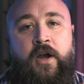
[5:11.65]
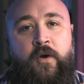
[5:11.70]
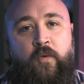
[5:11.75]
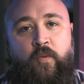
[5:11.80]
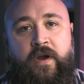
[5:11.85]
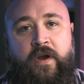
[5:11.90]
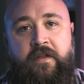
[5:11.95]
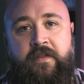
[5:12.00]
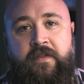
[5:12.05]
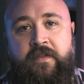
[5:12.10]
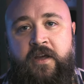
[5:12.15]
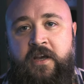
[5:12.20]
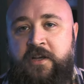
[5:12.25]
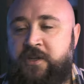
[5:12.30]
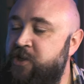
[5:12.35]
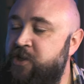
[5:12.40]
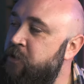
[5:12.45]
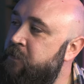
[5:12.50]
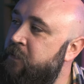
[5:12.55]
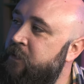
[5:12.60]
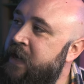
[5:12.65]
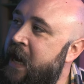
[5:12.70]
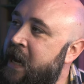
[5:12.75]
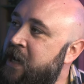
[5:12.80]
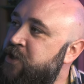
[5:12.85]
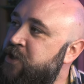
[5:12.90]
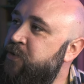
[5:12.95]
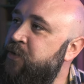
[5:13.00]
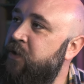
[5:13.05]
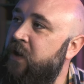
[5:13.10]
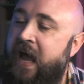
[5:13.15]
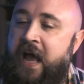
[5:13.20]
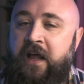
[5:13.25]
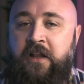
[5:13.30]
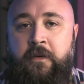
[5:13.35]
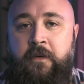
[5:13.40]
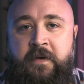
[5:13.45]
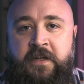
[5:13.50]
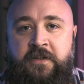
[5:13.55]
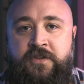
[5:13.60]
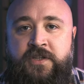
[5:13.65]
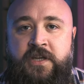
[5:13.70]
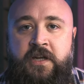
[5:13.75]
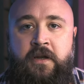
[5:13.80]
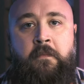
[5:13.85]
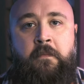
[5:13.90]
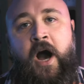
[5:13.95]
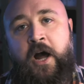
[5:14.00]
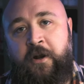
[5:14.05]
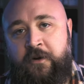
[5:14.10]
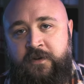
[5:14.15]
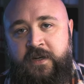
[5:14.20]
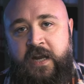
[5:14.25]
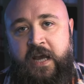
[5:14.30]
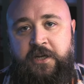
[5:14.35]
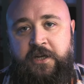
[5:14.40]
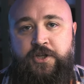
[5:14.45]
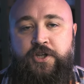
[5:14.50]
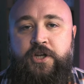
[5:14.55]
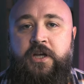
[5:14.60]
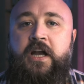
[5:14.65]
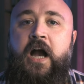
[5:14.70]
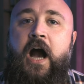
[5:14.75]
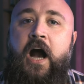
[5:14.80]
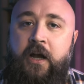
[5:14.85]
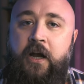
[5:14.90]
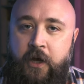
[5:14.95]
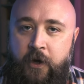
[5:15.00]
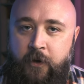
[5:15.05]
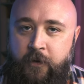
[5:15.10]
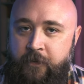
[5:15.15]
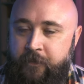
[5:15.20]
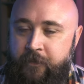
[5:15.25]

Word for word: with supernatural elements in a modern-day Chicago.